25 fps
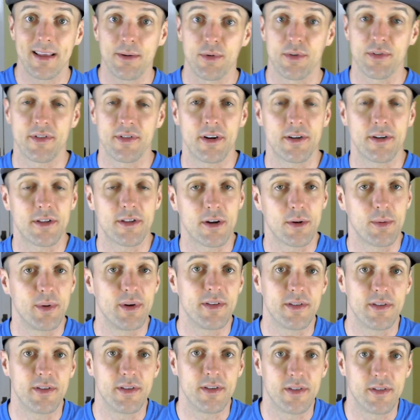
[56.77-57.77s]
There will start the
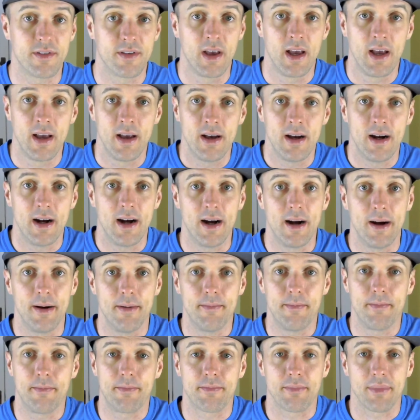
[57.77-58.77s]
quizzes
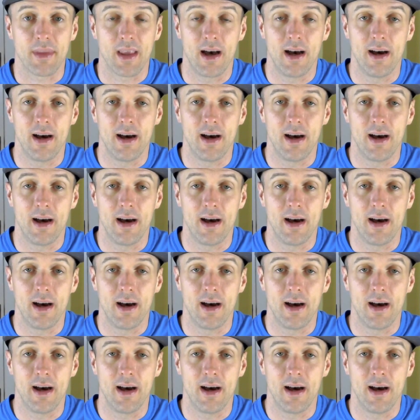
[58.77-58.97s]
um,